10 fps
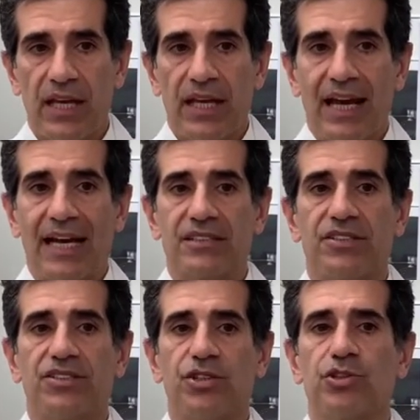As a
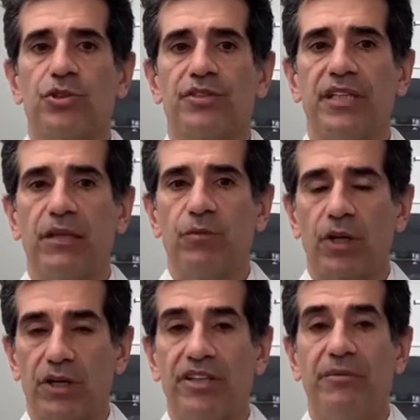surgical team, we
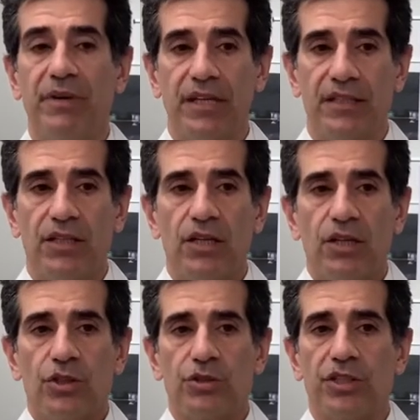are committed
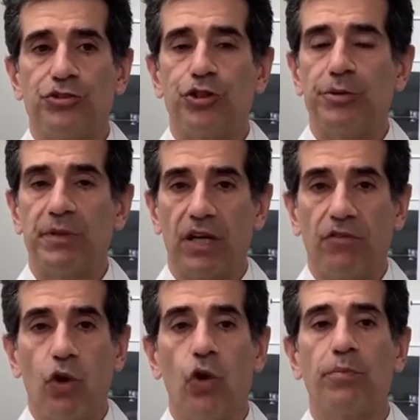to the treatment of
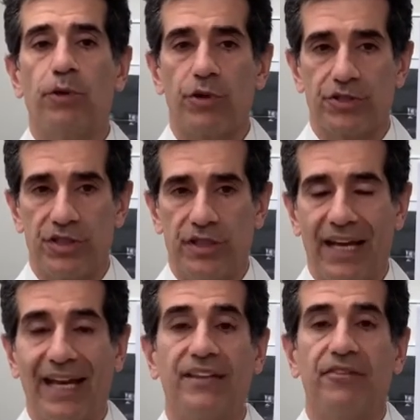whole person
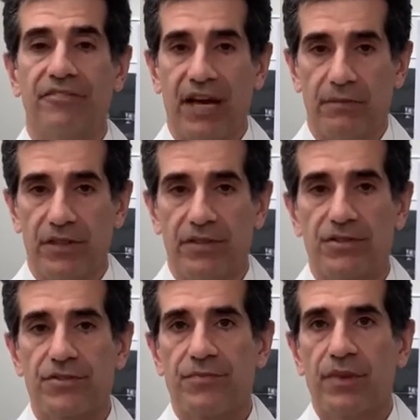and their families.